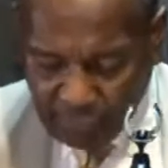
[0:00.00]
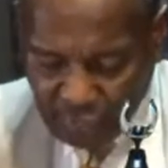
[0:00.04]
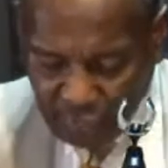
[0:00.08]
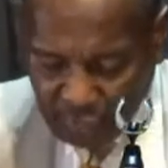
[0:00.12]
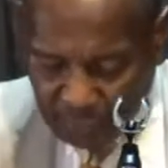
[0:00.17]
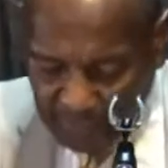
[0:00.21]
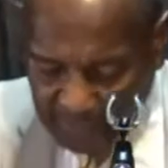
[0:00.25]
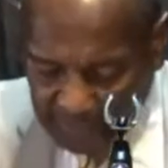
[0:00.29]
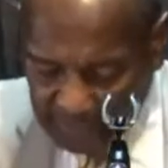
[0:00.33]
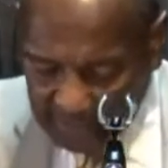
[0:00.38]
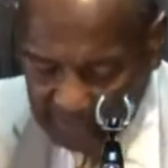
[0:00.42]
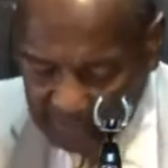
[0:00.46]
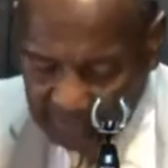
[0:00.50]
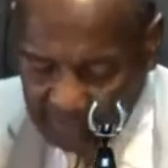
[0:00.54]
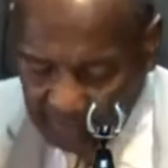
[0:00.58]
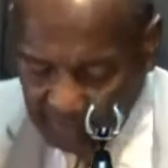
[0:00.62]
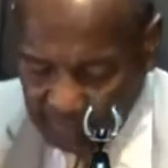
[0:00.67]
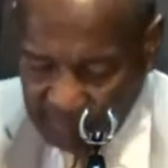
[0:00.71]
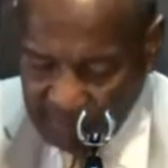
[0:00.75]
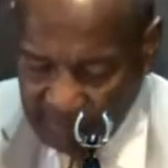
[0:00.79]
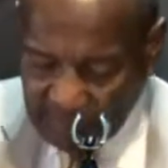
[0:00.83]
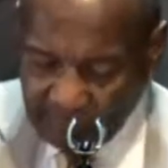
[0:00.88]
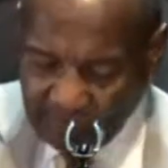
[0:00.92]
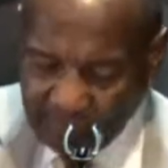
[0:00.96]
will speak
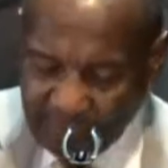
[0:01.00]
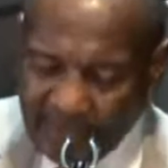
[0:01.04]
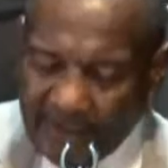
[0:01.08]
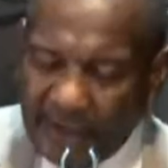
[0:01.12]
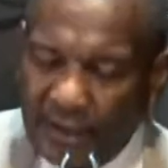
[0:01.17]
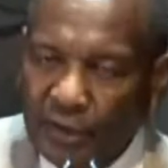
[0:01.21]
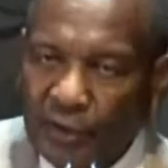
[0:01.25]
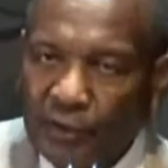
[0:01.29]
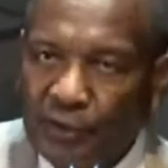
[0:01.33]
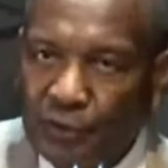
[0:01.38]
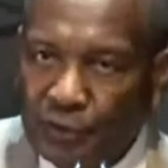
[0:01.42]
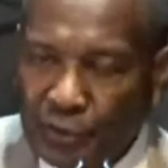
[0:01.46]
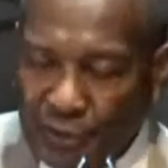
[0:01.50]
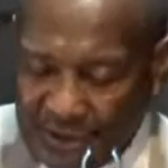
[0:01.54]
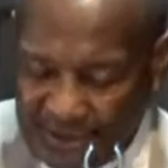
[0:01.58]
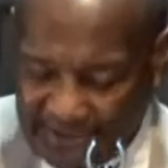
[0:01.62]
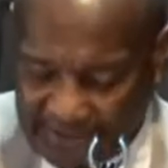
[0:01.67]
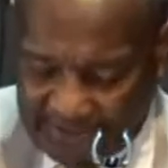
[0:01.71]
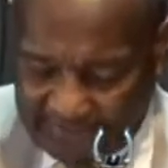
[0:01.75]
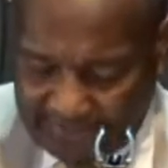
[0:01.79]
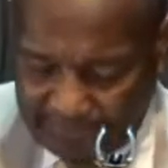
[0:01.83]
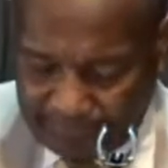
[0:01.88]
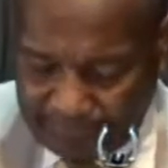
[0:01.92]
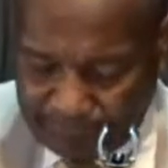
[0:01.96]
unto him in a
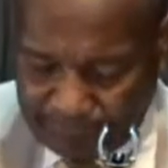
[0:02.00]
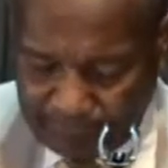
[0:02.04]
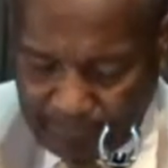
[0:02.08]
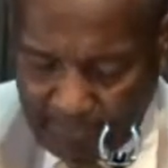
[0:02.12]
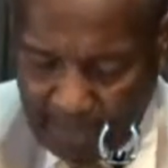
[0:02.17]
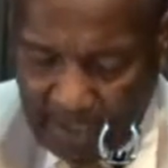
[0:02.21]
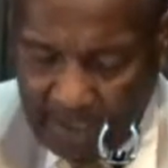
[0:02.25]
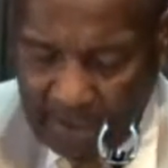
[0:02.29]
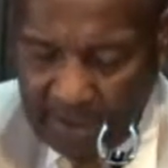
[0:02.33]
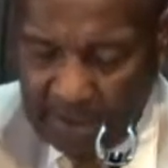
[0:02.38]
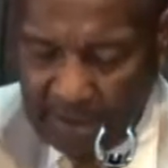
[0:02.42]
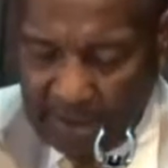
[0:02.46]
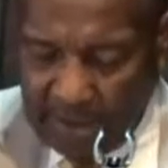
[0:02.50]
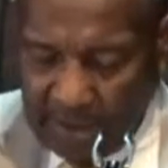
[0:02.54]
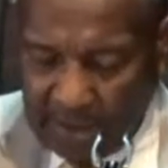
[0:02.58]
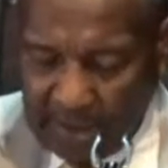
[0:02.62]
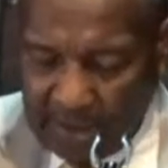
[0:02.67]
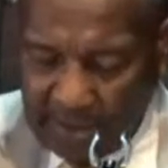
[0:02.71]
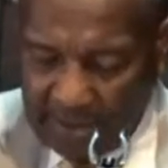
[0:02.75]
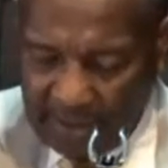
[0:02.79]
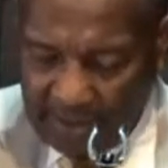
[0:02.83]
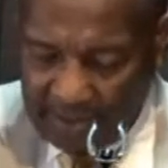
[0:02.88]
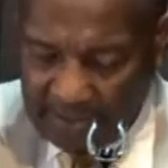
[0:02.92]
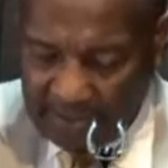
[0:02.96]
dream.
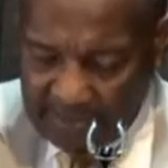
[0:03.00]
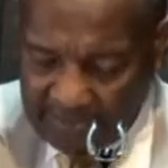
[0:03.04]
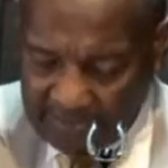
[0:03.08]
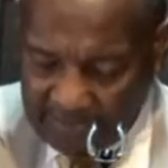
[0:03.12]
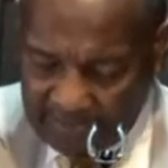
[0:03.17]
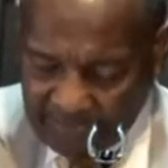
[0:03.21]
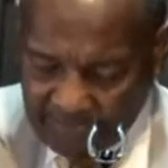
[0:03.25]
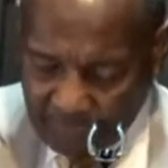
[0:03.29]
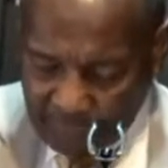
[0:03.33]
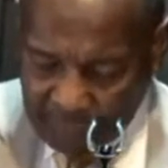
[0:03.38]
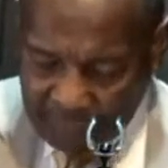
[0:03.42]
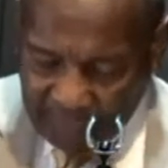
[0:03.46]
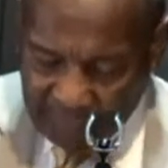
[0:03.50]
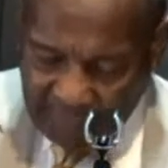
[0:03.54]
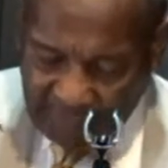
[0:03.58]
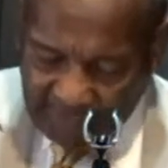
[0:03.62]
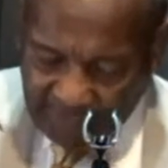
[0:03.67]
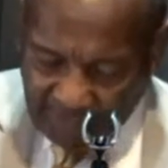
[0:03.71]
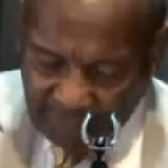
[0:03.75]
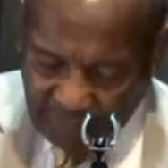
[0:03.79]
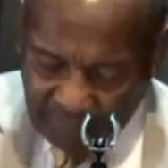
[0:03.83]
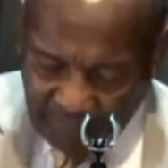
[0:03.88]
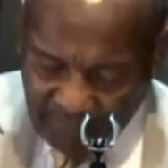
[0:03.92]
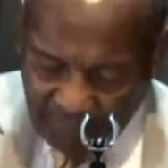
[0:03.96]
So in
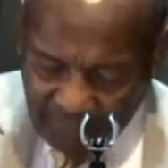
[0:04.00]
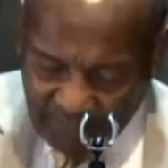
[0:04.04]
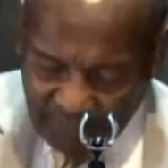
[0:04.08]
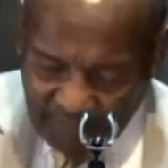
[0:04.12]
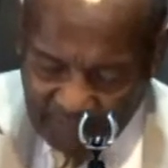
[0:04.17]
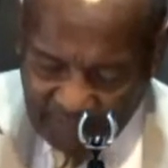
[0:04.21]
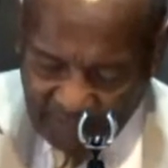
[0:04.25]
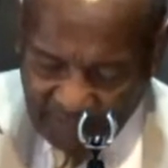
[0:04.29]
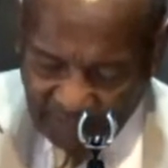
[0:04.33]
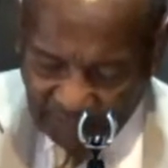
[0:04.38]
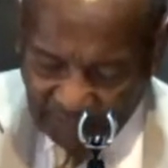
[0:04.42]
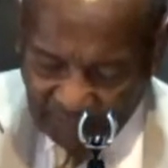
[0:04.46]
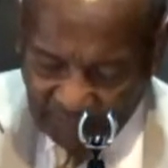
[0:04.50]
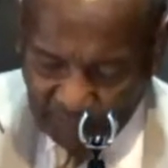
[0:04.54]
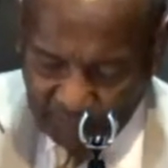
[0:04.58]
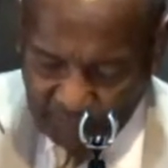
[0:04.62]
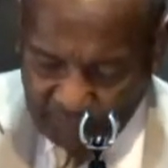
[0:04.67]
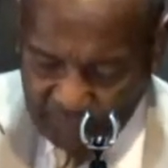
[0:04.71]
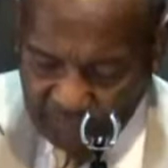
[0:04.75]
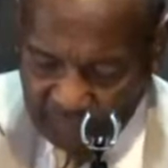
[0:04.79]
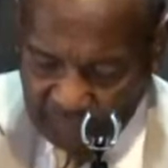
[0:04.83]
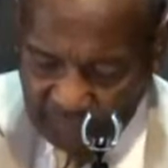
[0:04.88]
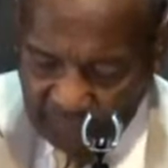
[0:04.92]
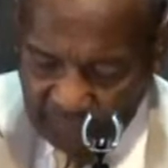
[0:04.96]
that 6th
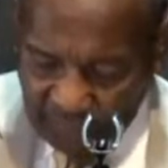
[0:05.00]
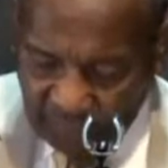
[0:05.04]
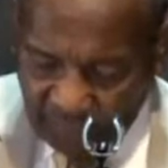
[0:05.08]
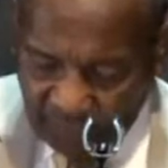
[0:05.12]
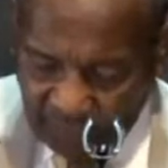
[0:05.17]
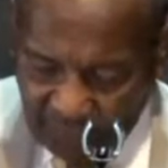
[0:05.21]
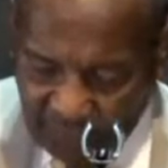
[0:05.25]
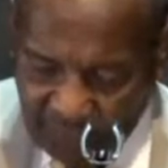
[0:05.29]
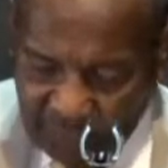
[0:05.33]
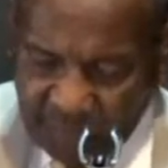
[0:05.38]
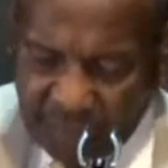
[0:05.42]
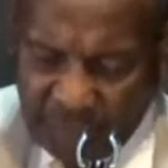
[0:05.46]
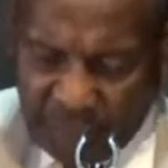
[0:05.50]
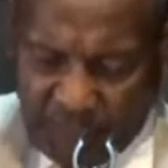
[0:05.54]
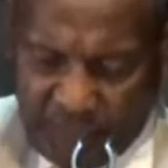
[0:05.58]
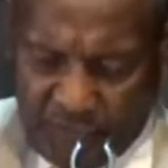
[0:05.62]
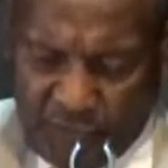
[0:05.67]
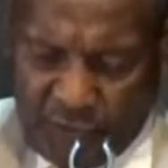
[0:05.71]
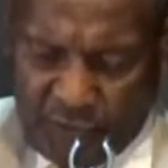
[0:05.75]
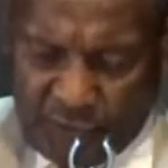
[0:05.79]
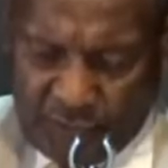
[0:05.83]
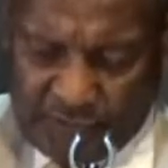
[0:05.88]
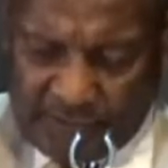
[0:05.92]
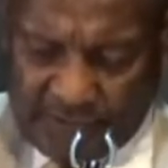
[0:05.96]
verse, the first
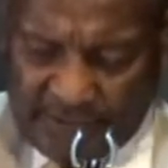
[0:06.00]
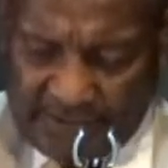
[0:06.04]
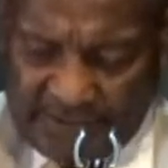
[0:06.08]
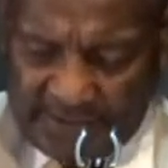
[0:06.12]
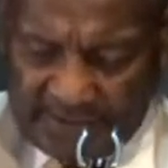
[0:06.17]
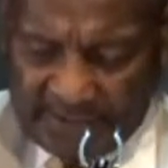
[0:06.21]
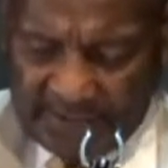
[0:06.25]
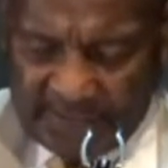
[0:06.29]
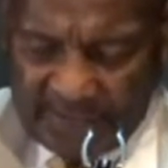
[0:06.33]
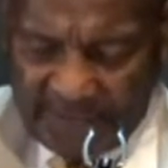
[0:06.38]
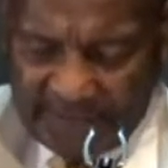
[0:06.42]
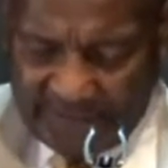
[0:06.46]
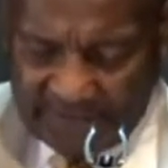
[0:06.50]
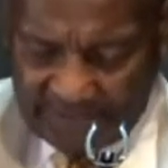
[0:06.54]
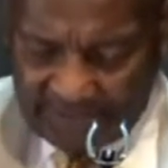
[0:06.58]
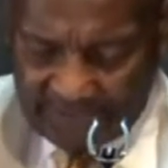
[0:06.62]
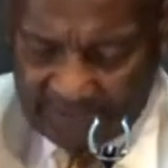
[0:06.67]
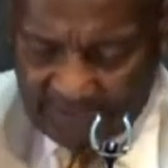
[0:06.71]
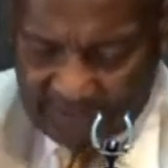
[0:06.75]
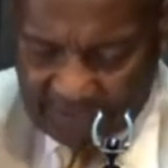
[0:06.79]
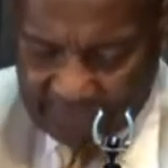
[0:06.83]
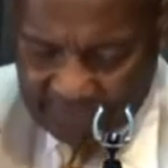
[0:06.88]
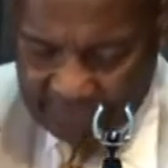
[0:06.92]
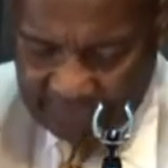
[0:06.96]
thought is that
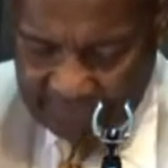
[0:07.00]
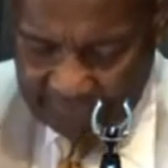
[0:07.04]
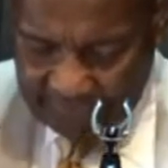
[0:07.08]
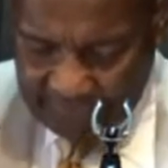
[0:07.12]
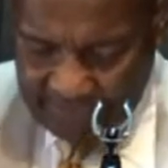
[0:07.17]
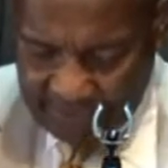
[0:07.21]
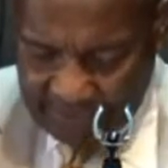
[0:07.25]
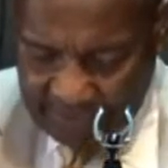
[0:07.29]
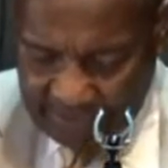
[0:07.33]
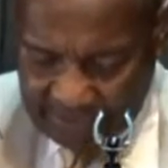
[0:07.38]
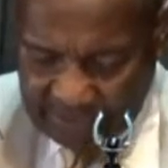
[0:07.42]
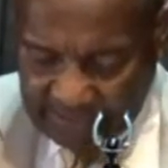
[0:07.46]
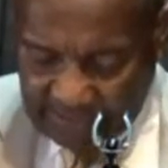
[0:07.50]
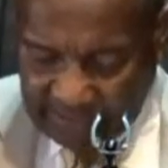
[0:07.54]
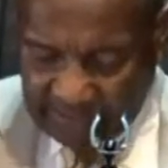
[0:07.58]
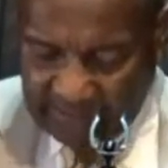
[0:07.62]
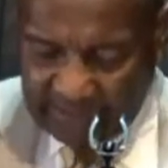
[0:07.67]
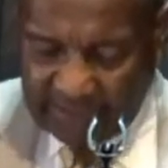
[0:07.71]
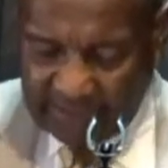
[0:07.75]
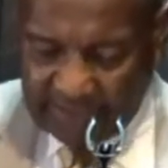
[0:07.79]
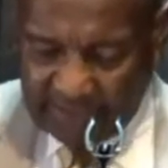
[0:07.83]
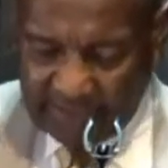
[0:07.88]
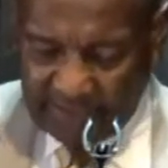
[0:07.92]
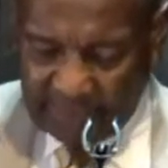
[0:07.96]
God made it
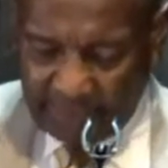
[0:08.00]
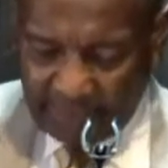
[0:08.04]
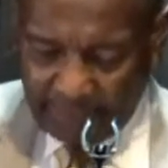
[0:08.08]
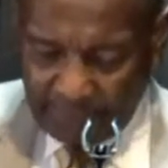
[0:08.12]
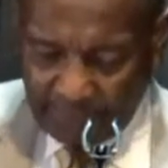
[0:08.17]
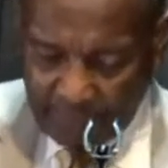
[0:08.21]
clear